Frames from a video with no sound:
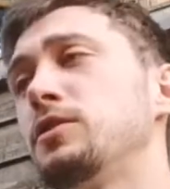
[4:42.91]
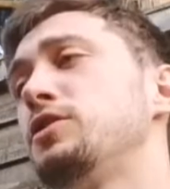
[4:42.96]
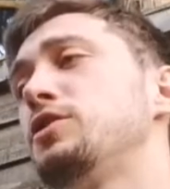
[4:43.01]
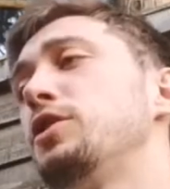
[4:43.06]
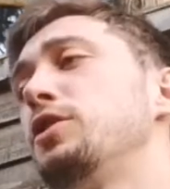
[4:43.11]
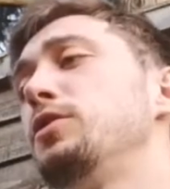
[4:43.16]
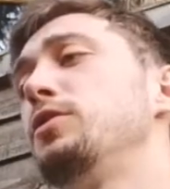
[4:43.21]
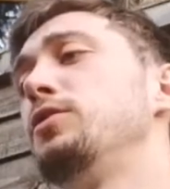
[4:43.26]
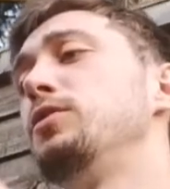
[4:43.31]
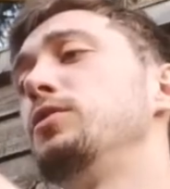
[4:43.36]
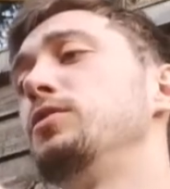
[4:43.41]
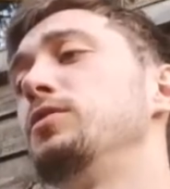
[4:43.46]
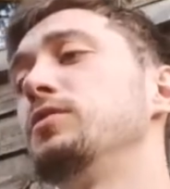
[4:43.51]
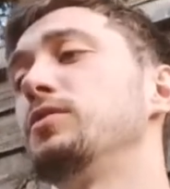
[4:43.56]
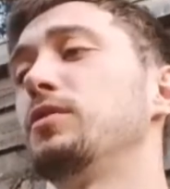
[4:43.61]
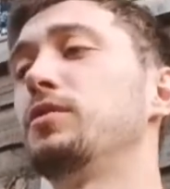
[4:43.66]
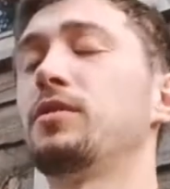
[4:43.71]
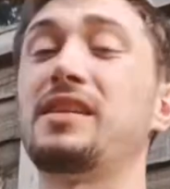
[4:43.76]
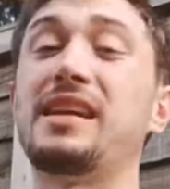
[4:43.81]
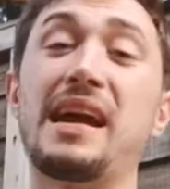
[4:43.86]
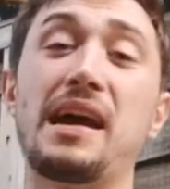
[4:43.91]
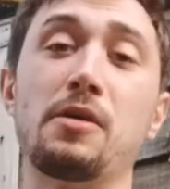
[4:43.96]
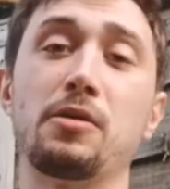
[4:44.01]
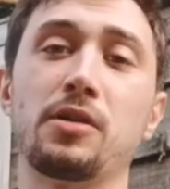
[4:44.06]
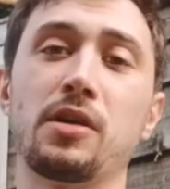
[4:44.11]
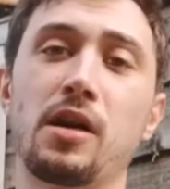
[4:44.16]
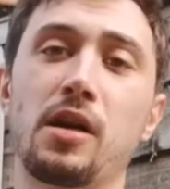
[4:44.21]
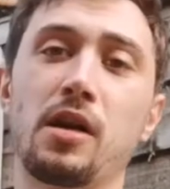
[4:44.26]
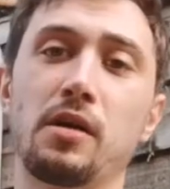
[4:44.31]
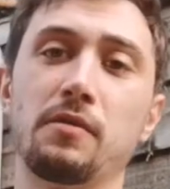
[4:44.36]
to the
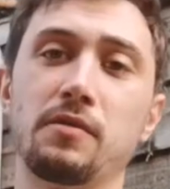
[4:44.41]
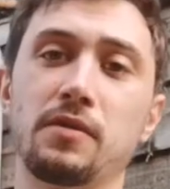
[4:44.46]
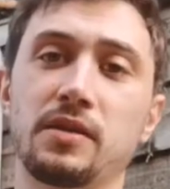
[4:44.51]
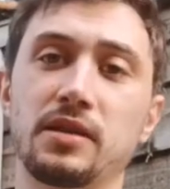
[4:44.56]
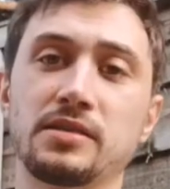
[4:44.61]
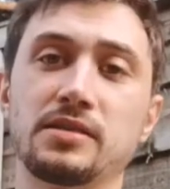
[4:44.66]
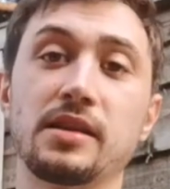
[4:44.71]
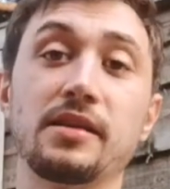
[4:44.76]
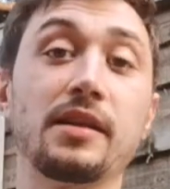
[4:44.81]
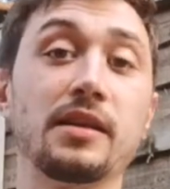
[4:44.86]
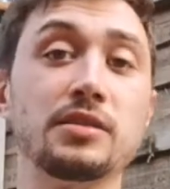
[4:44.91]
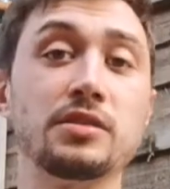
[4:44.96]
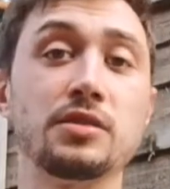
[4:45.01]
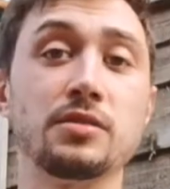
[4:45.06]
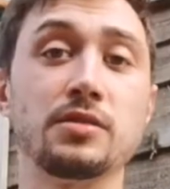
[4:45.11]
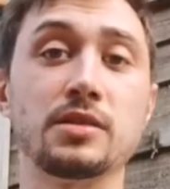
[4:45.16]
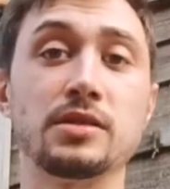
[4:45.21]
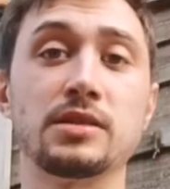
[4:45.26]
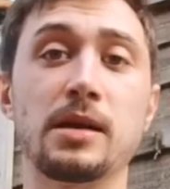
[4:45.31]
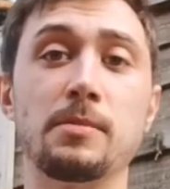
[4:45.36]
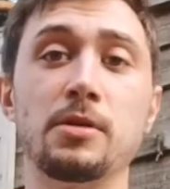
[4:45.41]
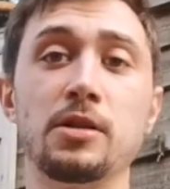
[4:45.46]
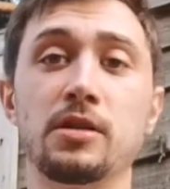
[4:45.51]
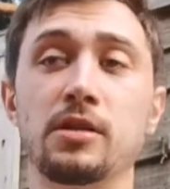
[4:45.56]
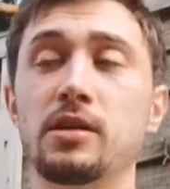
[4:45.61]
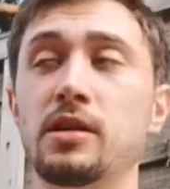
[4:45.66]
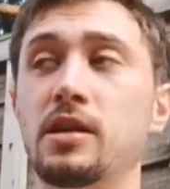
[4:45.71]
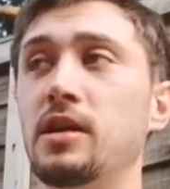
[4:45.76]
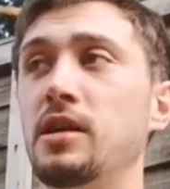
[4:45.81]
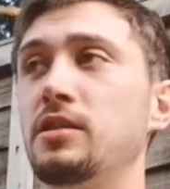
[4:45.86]
Algarve and things like that during the
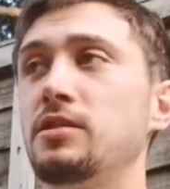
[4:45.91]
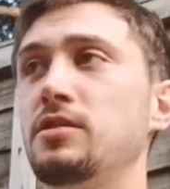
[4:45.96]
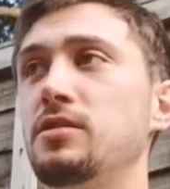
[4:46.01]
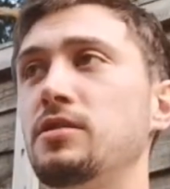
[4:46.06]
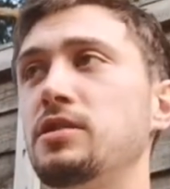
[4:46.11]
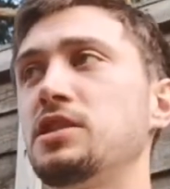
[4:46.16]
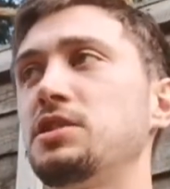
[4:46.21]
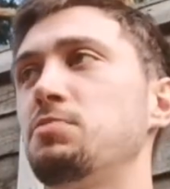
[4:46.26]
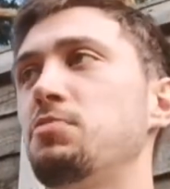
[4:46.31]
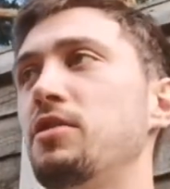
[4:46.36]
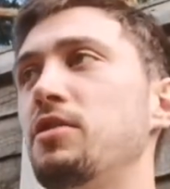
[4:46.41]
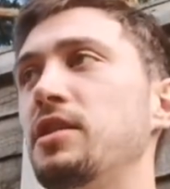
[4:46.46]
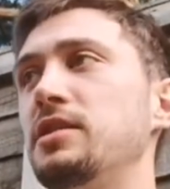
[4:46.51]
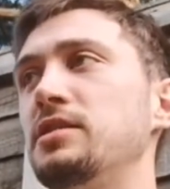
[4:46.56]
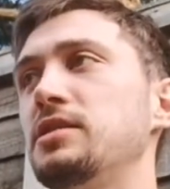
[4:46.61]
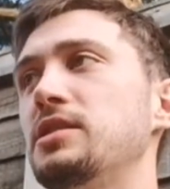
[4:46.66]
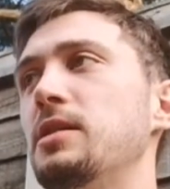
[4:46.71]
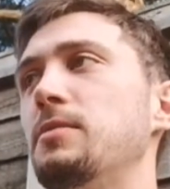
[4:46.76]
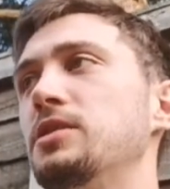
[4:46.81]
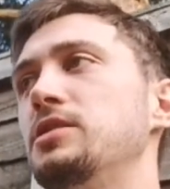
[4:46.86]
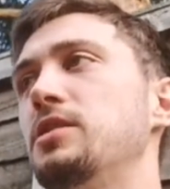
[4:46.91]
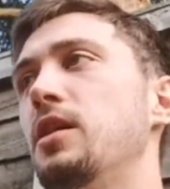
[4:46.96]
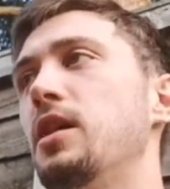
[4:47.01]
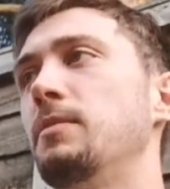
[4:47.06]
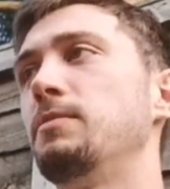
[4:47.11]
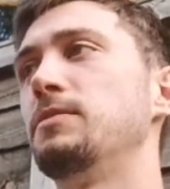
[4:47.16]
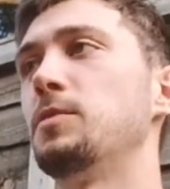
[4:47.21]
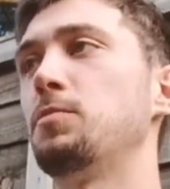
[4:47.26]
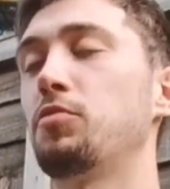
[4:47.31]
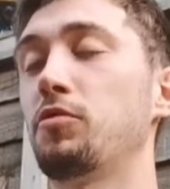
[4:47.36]
summer during the spring,
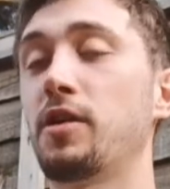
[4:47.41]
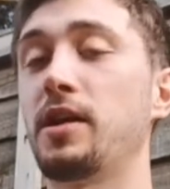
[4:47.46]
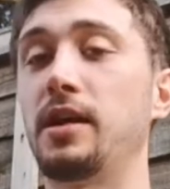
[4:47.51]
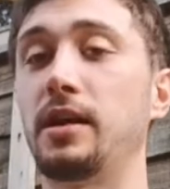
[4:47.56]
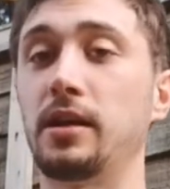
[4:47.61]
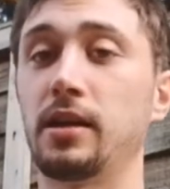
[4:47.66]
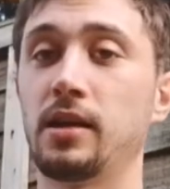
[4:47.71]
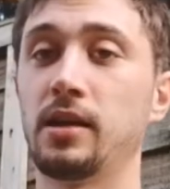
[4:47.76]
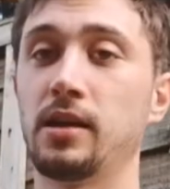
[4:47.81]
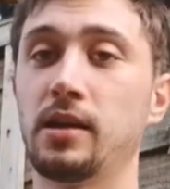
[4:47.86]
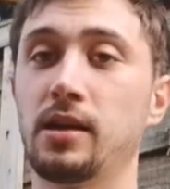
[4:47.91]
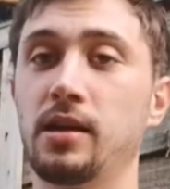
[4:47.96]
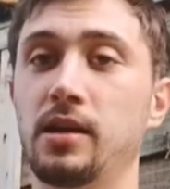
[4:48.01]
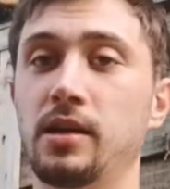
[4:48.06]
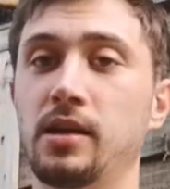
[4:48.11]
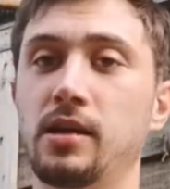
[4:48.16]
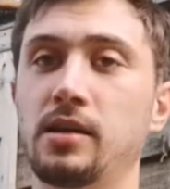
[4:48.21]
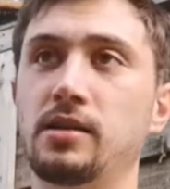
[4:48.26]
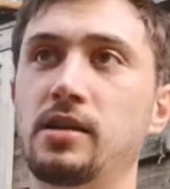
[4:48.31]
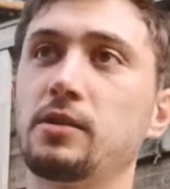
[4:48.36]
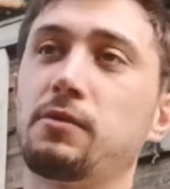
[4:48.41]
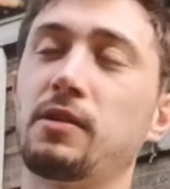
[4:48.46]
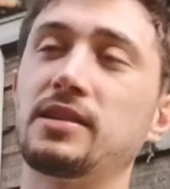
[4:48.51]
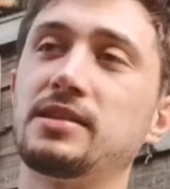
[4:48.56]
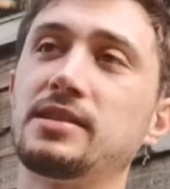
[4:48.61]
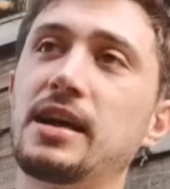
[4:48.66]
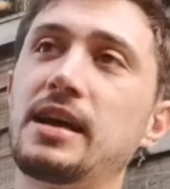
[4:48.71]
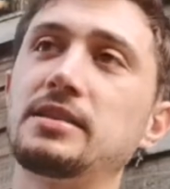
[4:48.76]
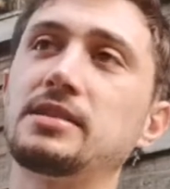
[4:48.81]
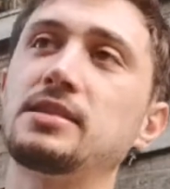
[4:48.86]
summertime to breed. That's
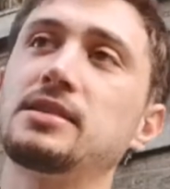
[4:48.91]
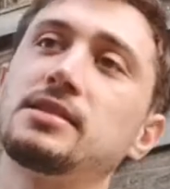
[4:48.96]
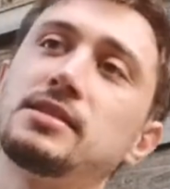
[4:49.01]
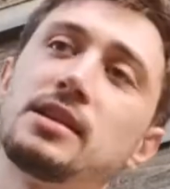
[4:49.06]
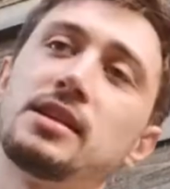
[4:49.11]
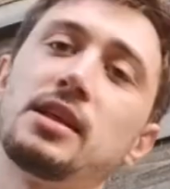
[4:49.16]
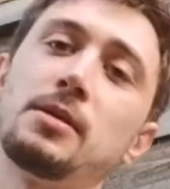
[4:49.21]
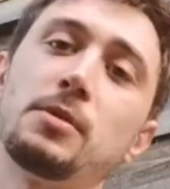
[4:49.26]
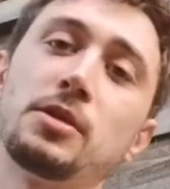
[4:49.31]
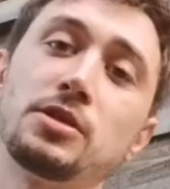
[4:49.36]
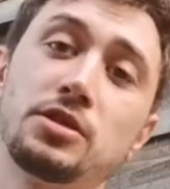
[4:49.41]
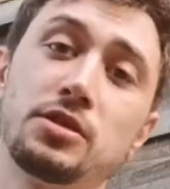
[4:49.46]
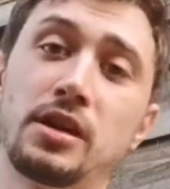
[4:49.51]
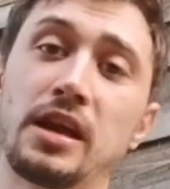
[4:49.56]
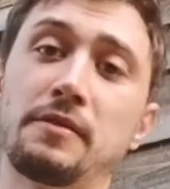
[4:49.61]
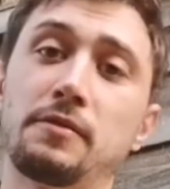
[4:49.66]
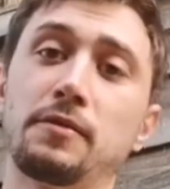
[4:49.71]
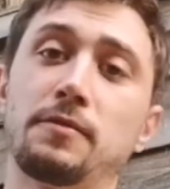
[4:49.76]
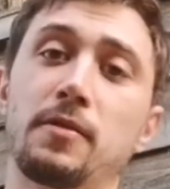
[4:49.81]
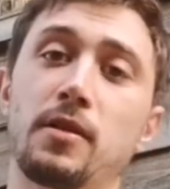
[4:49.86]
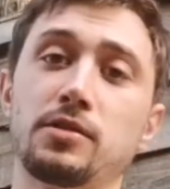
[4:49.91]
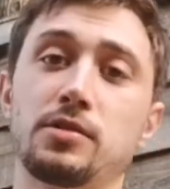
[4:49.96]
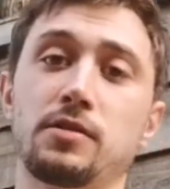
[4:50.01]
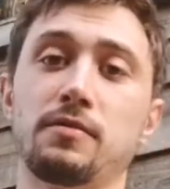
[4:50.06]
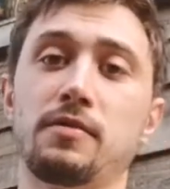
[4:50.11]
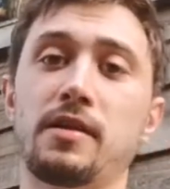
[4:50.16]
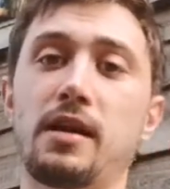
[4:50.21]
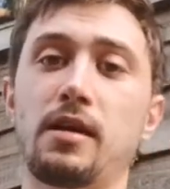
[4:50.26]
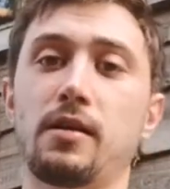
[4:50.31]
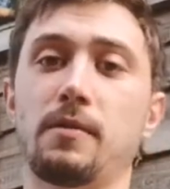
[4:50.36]
fantastic to see them. I should have a photo
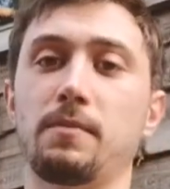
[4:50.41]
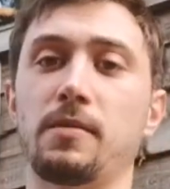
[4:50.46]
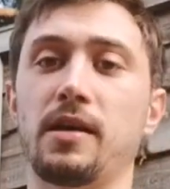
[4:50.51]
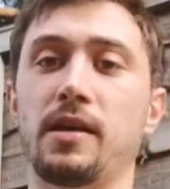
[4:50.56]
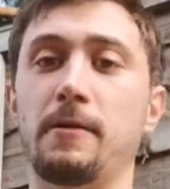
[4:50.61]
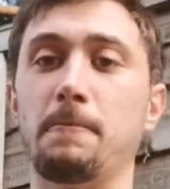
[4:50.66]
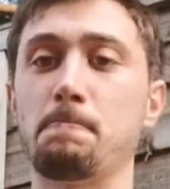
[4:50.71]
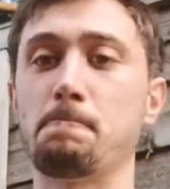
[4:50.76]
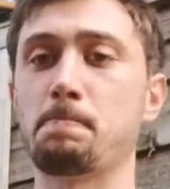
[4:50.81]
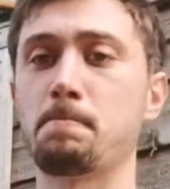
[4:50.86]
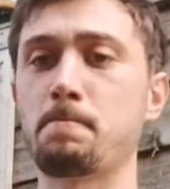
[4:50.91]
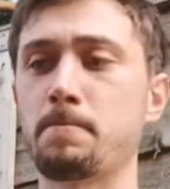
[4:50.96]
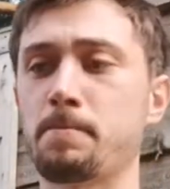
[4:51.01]
of that up there.